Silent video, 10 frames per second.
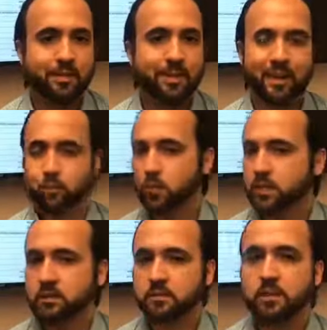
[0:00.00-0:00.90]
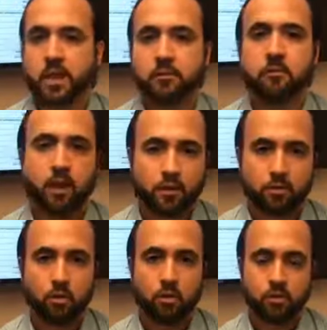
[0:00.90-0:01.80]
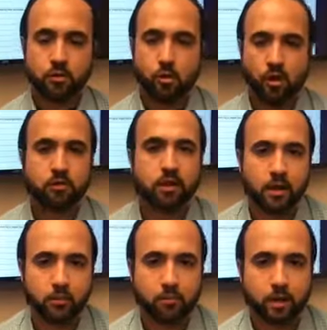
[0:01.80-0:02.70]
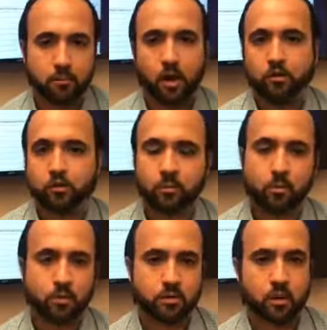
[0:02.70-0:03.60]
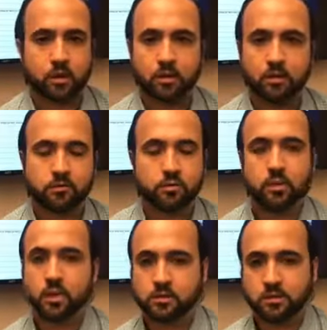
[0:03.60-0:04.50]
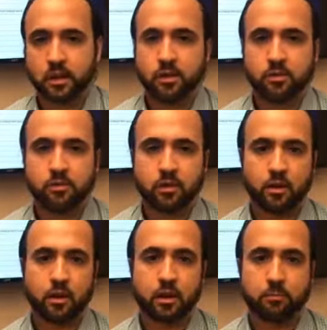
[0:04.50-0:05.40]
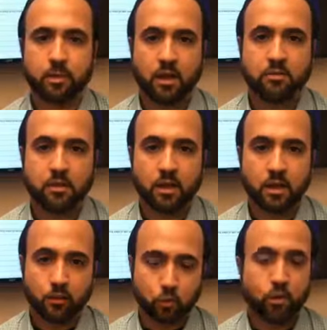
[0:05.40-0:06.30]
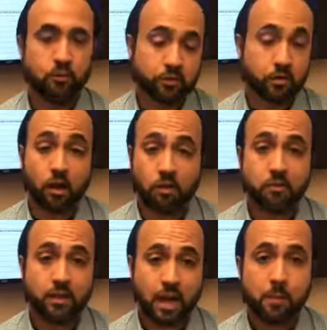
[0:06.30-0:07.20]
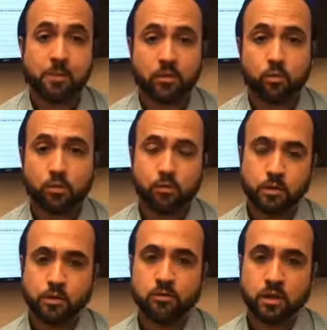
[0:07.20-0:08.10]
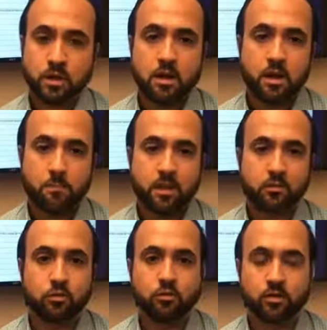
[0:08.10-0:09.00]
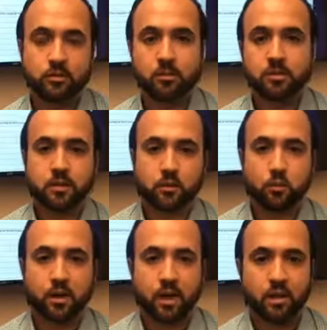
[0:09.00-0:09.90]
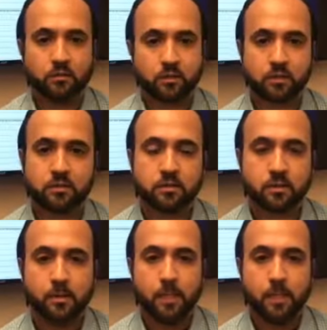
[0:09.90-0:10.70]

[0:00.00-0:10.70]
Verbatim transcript: That really does not affect your, your market value by much. I mean, we're talking a few thousand dollars uh, at best. Square, if it's off a lot by square footage, um, that's usually something that you wanna have fixed.